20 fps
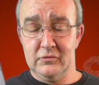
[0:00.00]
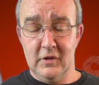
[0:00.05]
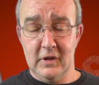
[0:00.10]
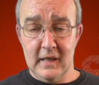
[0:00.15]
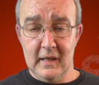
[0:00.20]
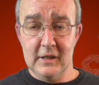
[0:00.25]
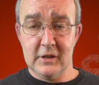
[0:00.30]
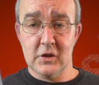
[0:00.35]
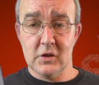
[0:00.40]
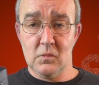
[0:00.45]

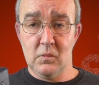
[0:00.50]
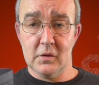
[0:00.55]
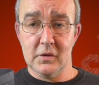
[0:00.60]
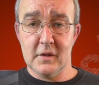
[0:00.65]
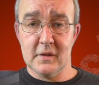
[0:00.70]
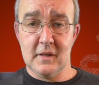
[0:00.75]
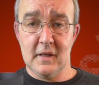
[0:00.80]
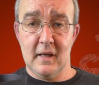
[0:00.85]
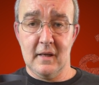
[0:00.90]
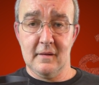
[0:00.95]
really just want
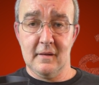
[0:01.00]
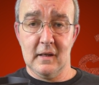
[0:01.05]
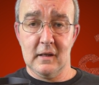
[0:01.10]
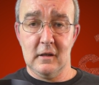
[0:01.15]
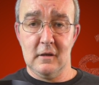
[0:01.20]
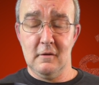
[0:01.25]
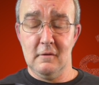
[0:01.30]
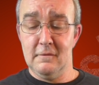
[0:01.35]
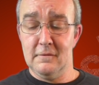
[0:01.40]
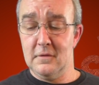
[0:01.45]
to say
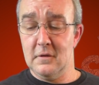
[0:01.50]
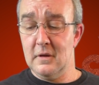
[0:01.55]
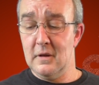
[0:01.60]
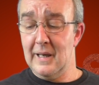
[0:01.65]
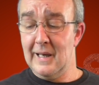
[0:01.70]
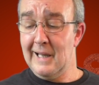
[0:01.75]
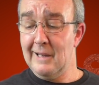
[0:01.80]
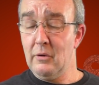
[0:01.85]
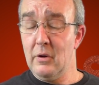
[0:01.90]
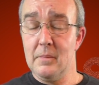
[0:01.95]
thank you for
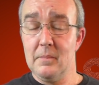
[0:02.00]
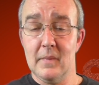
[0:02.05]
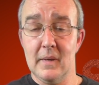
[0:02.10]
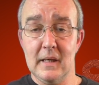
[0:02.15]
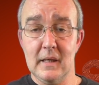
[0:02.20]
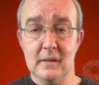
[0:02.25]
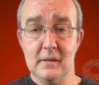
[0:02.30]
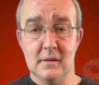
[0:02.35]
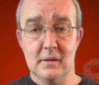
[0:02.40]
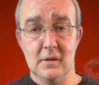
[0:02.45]
allowing
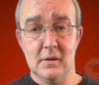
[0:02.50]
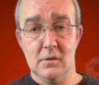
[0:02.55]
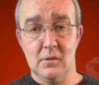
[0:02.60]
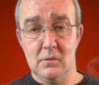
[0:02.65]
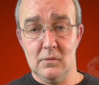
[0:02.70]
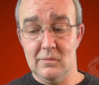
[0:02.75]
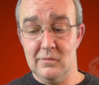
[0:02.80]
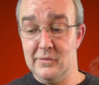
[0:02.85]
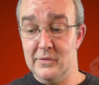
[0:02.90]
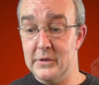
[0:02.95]
me
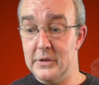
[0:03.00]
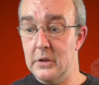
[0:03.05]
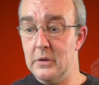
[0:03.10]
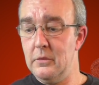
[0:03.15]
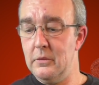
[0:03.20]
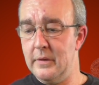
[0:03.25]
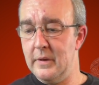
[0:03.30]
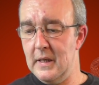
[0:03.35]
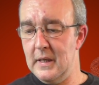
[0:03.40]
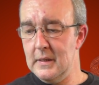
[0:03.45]
to
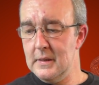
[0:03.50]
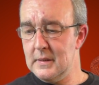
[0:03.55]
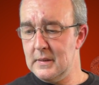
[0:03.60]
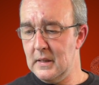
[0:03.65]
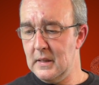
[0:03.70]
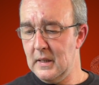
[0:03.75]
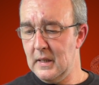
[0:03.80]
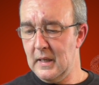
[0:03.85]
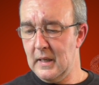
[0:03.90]
do this,